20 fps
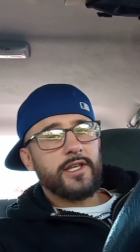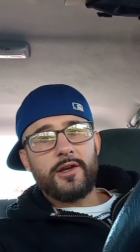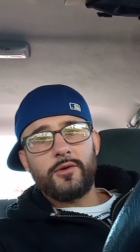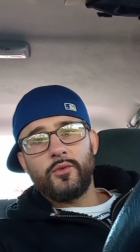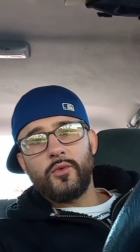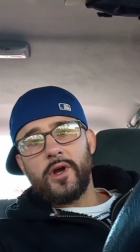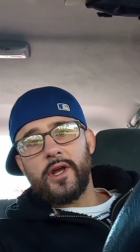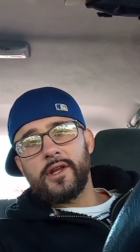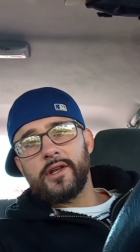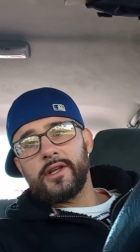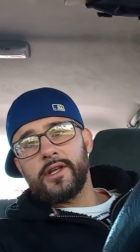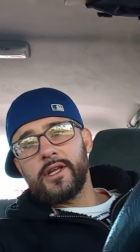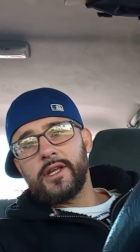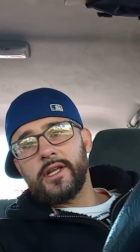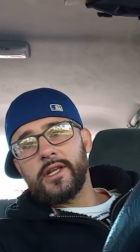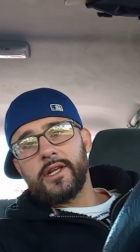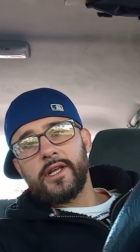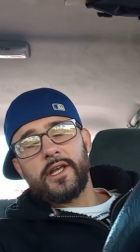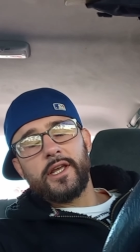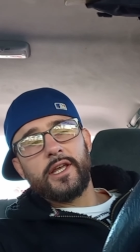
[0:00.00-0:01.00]
and went
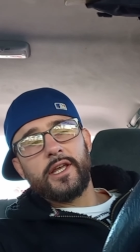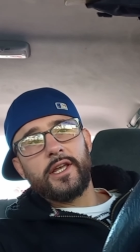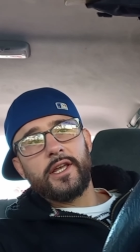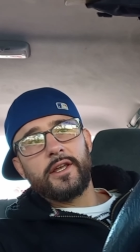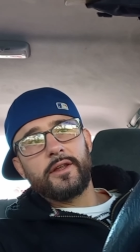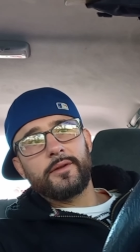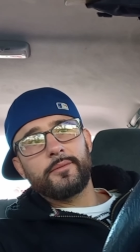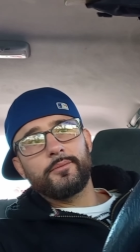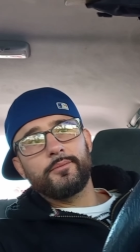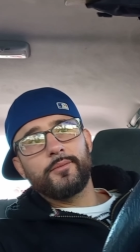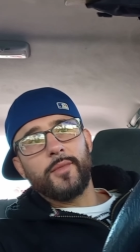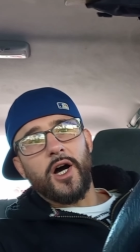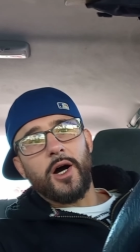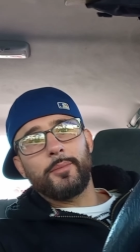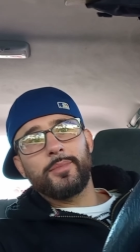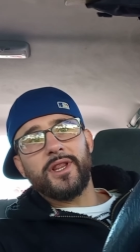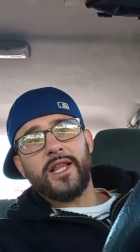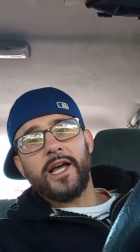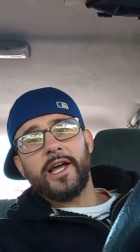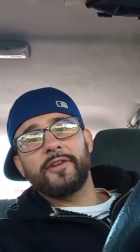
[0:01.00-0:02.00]
in and
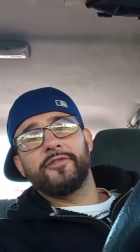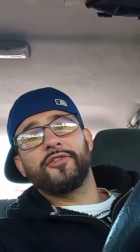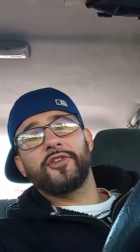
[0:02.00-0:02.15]
applied